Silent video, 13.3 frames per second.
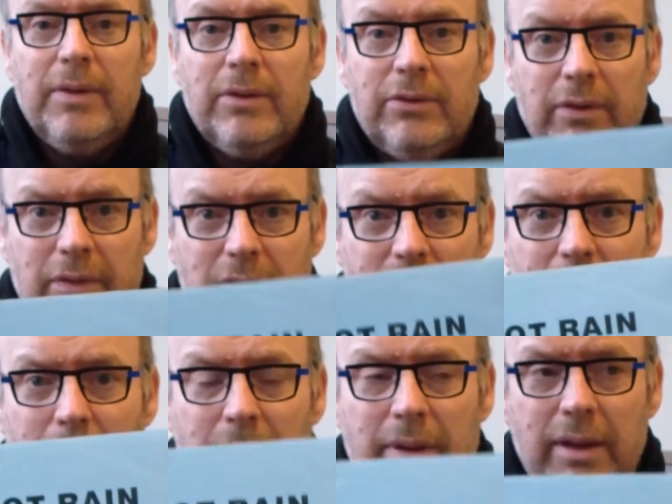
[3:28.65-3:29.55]
So if you've
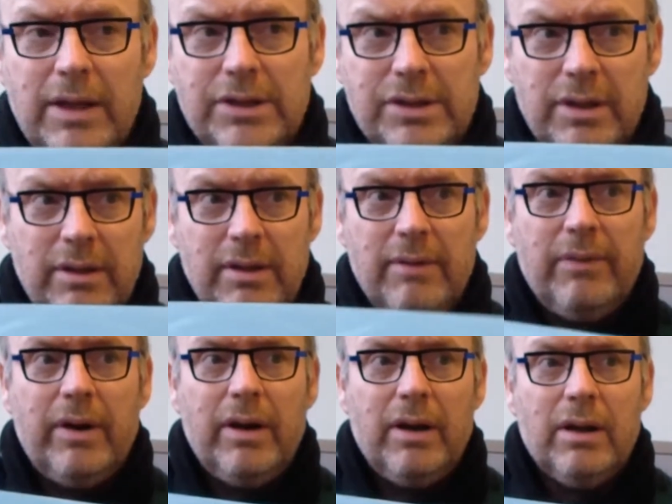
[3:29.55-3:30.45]
got one of these, you're
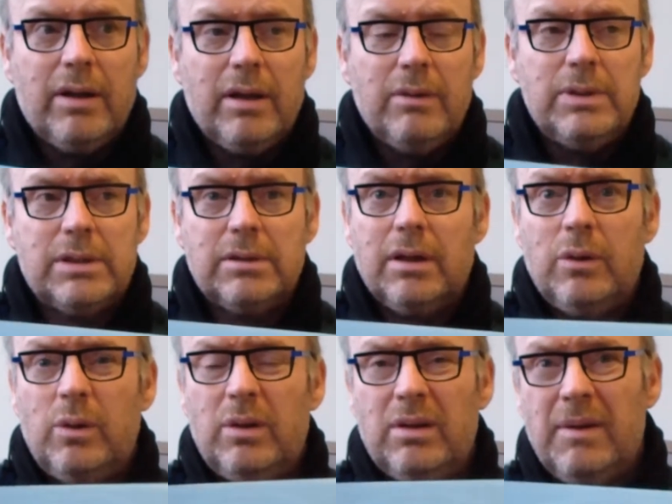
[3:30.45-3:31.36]
very lucky. We
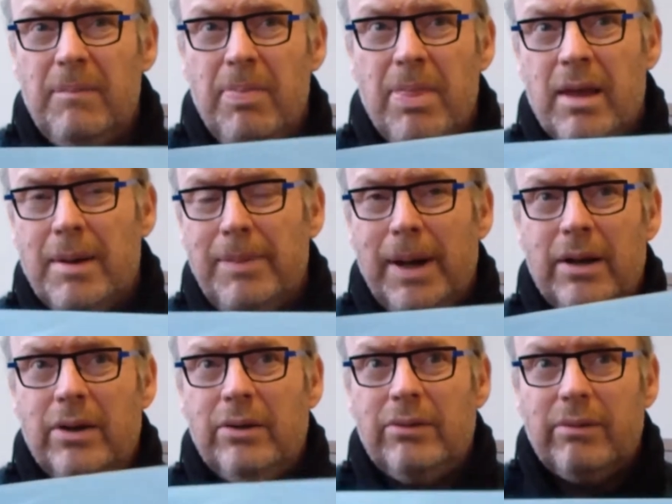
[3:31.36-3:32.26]
sold about
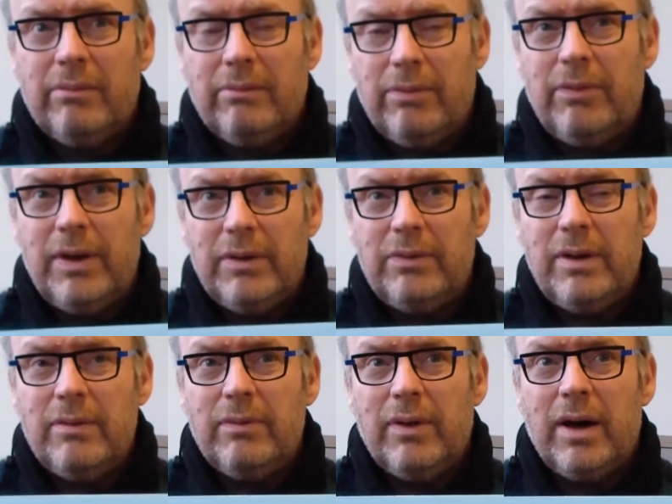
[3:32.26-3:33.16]

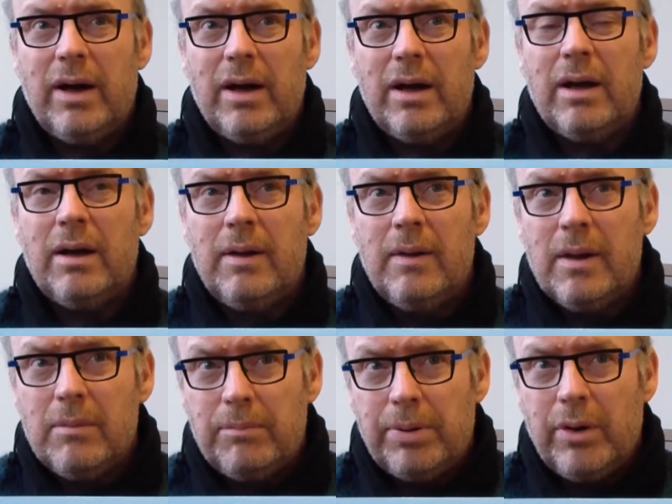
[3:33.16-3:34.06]
150 via
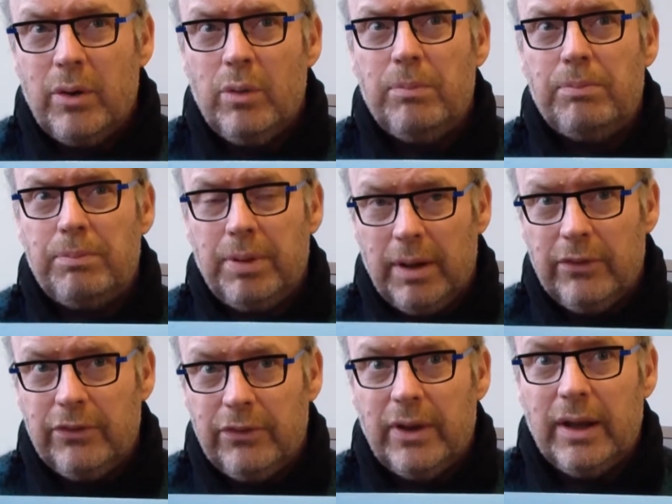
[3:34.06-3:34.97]
Pro
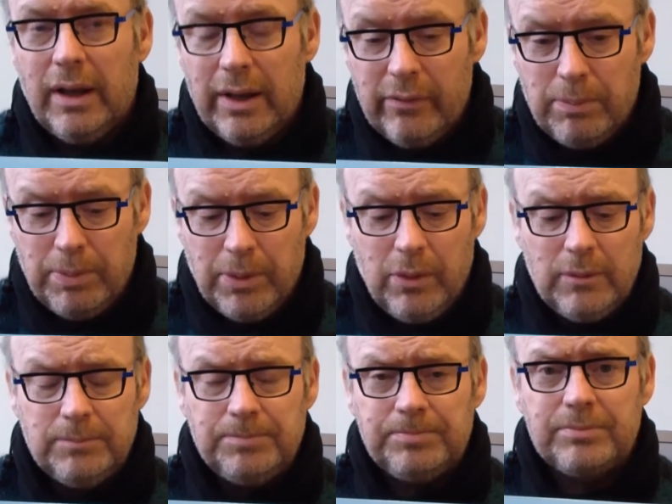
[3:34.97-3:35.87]
Plus in Liverpool,